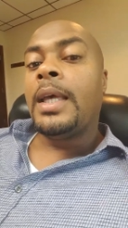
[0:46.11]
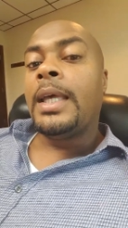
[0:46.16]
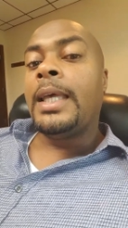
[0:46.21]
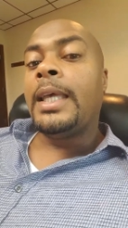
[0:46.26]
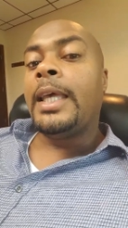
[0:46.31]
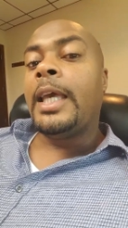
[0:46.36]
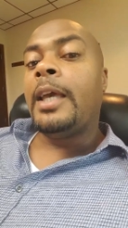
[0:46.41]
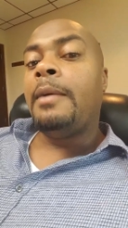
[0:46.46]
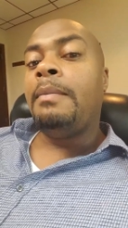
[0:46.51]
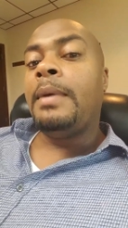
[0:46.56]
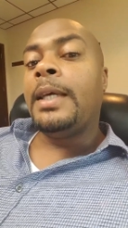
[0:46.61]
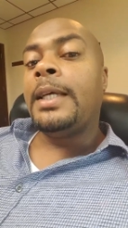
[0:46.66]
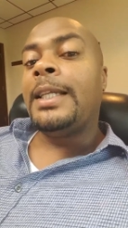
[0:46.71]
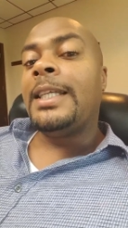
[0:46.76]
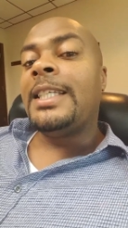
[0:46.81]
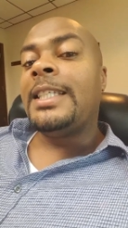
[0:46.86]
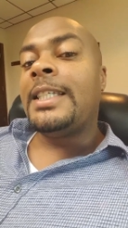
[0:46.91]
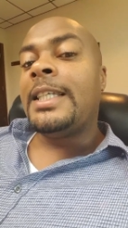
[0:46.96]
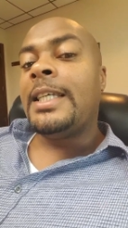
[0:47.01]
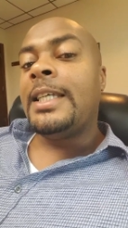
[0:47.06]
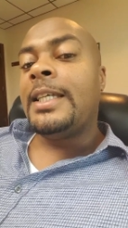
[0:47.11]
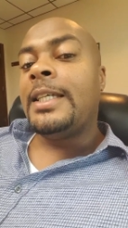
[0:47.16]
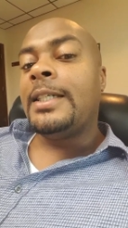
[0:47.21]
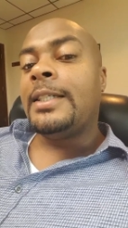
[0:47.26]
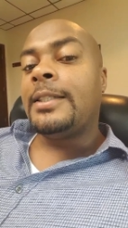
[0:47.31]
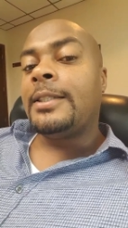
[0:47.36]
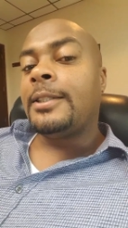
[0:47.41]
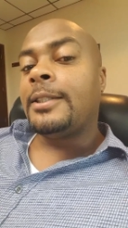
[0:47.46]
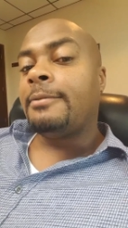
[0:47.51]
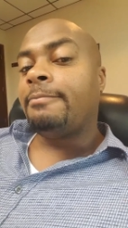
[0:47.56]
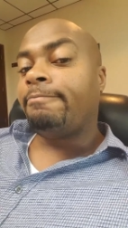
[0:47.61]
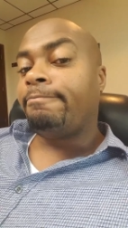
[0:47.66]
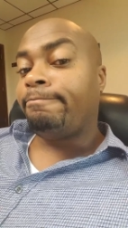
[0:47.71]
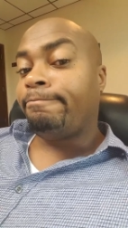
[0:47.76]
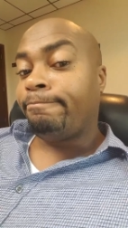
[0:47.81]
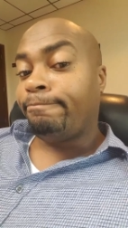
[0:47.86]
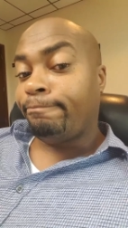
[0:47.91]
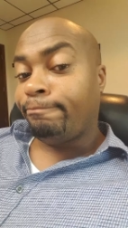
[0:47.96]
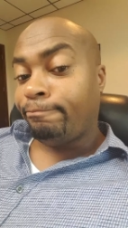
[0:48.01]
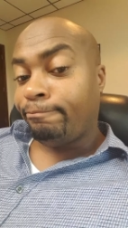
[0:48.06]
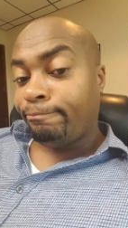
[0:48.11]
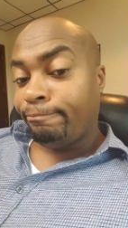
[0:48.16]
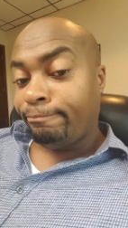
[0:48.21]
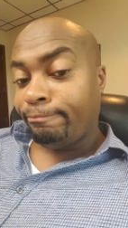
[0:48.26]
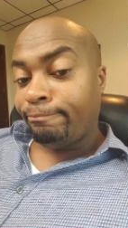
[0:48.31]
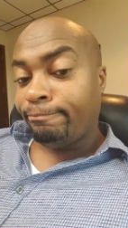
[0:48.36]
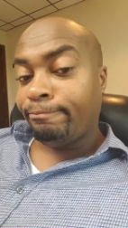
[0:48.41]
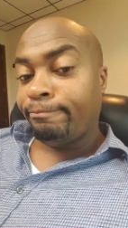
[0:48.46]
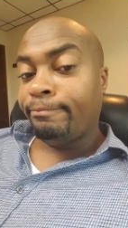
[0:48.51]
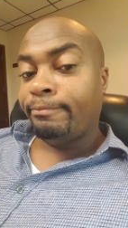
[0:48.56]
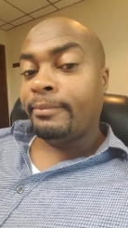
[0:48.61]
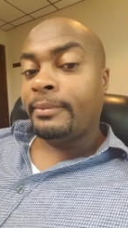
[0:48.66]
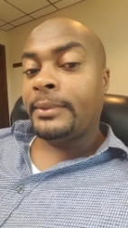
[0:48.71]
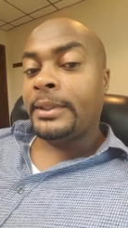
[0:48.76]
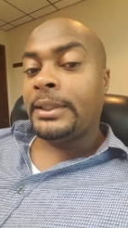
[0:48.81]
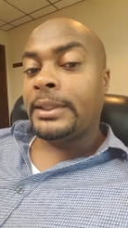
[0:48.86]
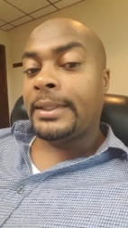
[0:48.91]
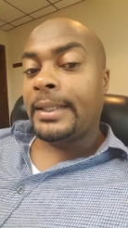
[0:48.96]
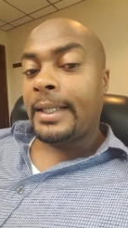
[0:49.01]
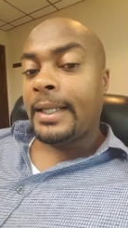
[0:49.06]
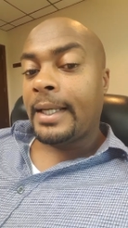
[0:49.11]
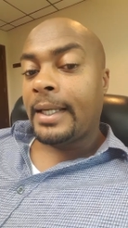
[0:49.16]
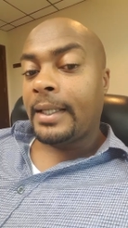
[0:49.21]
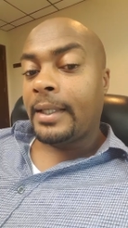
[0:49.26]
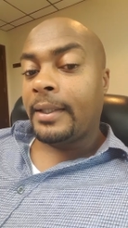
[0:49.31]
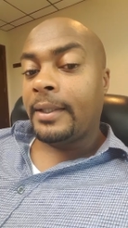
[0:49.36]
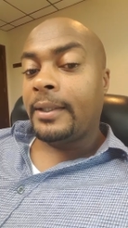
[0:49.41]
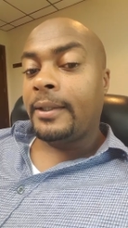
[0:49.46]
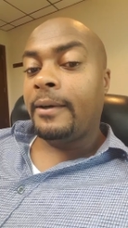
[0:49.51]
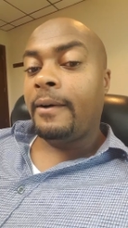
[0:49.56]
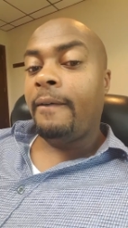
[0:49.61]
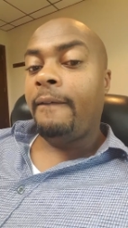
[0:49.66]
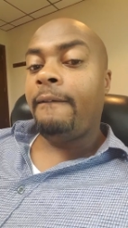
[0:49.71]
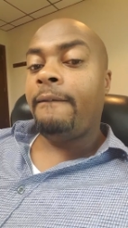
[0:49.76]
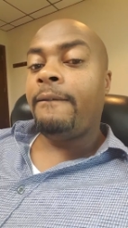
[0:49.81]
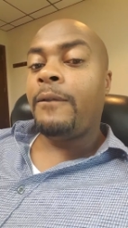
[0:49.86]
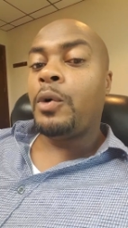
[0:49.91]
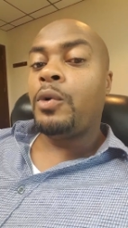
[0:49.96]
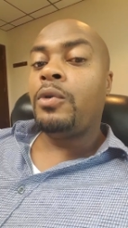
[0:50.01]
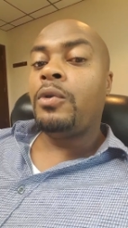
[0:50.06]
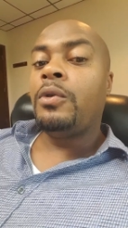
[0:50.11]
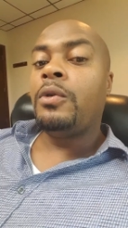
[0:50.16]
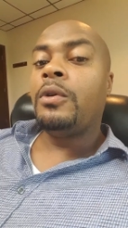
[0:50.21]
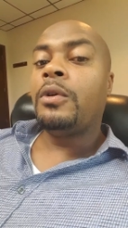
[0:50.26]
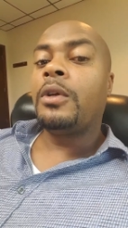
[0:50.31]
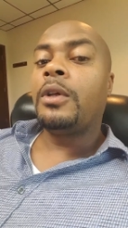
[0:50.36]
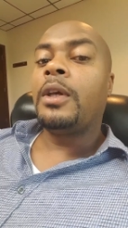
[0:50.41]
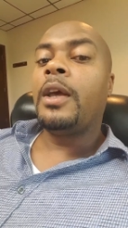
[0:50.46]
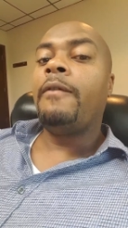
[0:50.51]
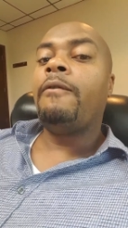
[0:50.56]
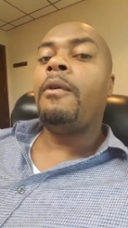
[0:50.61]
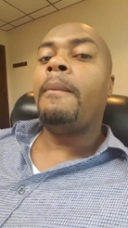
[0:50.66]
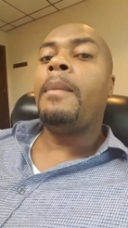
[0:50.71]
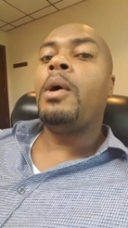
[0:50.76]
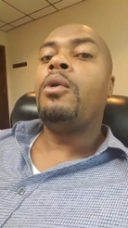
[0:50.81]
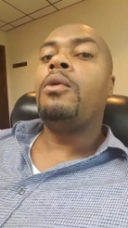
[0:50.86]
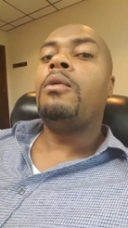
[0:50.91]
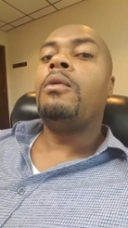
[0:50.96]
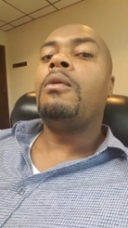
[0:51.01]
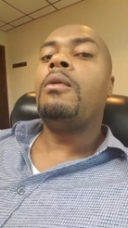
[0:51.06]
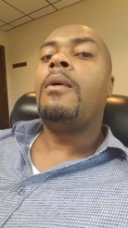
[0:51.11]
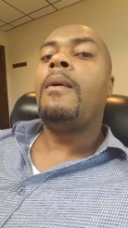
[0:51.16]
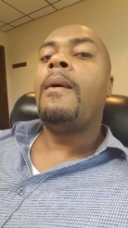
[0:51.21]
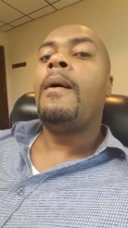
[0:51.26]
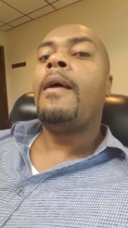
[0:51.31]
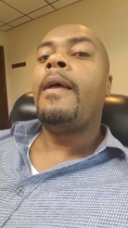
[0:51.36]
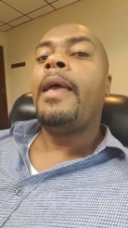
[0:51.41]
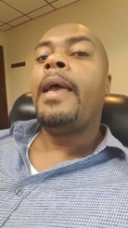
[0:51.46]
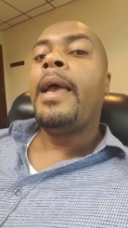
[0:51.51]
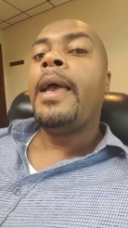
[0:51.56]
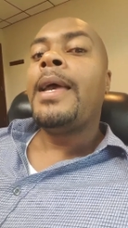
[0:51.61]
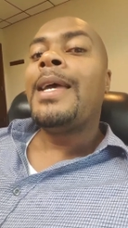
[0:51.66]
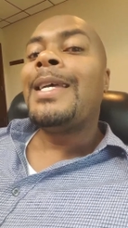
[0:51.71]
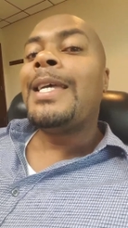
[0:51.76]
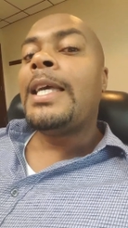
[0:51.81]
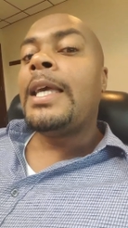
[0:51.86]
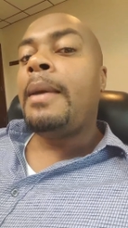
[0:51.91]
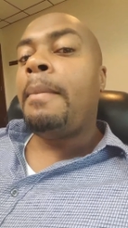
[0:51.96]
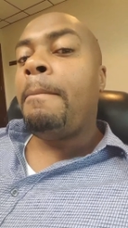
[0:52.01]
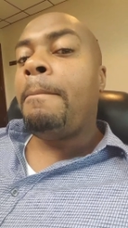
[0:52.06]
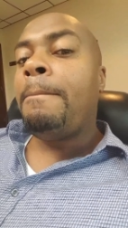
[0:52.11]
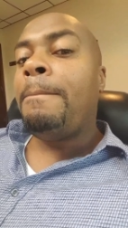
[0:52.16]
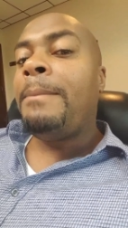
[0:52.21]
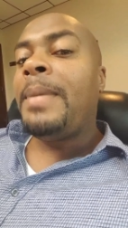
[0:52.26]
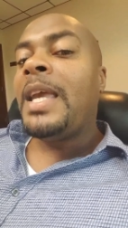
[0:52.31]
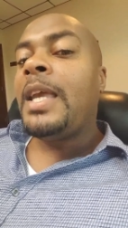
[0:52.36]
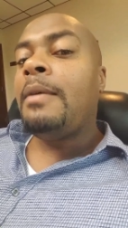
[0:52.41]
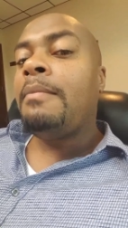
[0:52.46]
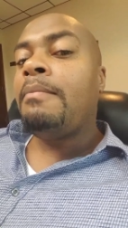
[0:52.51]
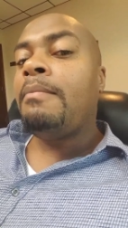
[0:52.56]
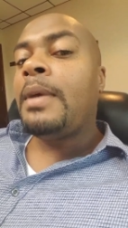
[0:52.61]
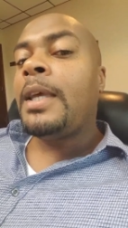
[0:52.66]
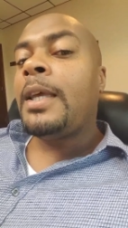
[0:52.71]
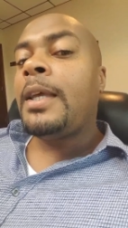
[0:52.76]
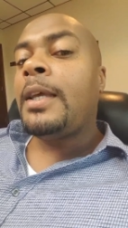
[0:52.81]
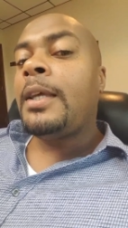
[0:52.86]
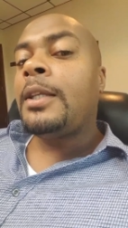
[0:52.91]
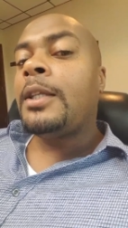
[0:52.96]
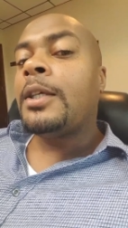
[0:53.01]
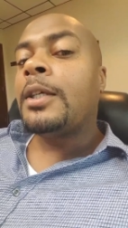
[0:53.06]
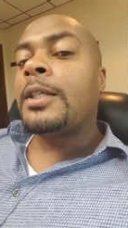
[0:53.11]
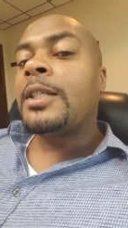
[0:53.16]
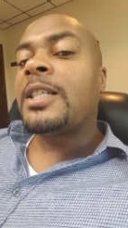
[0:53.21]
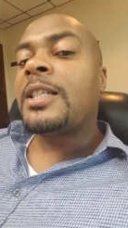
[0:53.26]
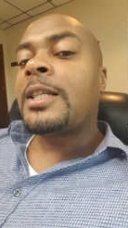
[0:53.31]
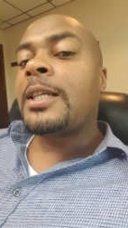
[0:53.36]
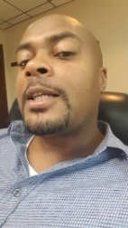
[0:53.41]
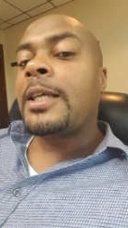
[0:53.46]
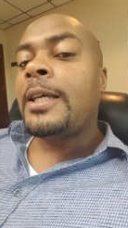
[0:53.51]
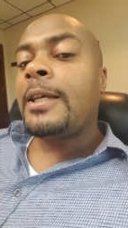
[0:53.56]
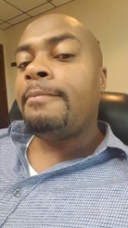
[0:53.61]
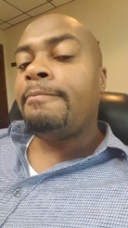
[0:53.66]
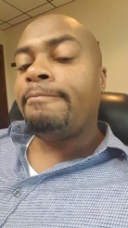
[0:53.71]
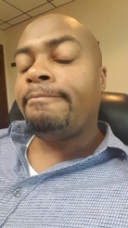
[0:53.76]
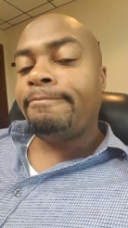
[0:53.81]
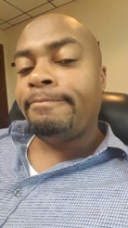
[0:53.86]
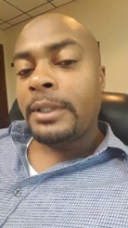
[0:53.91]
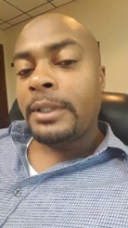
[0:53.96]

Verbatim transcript: He gave me a disease. Mm, unforgivable. He beat me to sleep.